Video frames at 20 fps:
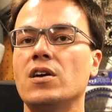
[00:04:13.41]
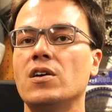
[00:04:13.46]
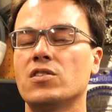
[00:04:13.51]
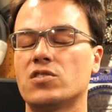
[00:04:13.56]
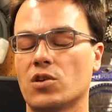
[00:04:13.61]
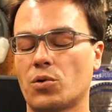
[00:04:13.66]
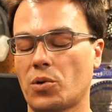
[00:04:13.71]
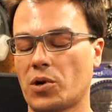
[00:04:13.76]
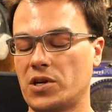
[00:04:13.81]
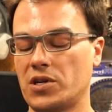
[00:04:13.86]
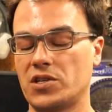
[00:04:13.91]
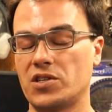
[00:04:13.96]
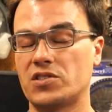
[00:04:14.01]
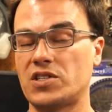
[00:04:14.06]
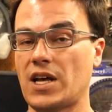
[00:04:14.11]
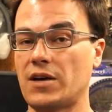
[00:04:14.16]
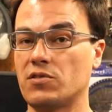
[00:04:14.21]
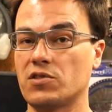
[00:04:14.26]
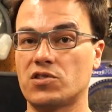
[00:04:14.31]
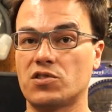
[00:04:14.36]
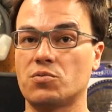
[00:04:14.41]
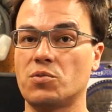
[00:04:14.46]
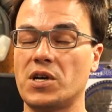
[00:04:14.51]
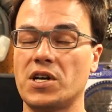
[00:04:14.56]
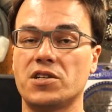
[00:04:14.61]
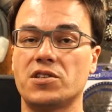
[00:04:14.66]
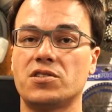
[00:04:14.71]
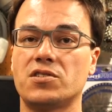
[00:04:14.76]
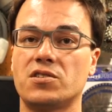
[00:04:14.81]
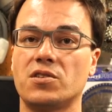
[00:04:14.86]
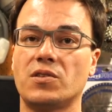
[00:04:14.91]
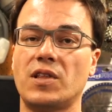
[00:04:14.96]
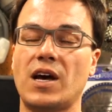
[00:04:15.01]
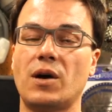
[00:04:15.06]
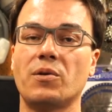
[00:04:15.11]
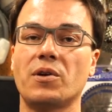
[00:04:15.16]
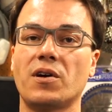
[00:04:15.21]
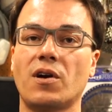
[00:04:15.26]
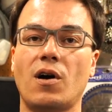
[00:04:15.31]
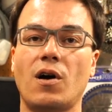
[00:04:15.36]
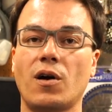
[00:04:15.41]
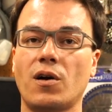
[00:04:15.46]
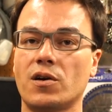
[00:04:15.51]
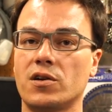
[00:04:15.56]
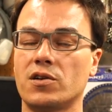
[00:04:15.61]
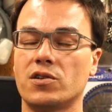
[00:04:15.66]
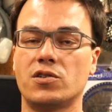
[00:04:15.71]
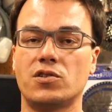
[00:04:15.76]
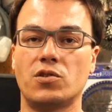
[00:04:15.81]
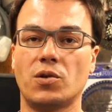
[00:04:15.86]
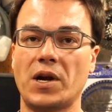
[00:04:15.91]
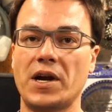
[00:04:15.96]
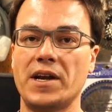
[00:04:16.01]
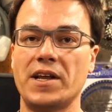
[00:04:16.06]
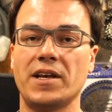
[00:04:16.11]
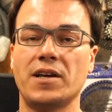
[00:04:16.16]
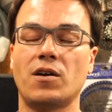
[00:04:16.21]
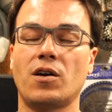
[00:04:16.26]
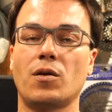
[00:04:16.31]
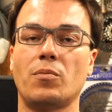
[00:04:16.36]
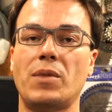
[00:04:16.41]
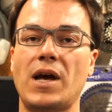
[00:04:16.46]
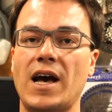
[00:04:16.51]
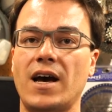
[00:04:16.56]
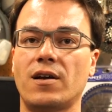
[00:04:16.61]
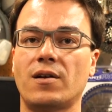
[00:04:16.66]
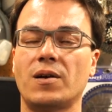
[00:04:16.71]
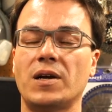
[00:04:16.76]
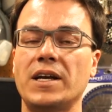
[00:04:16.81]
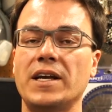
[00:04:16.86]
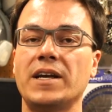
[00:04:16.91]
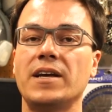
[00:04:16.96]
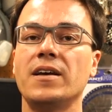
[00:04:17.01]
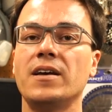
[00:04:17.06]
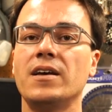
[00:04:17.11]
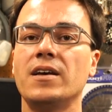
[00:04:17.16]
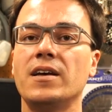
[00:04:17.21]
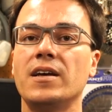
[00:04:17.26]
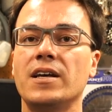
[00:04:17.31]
So we're going to just have a switch so that we aren't draining our battery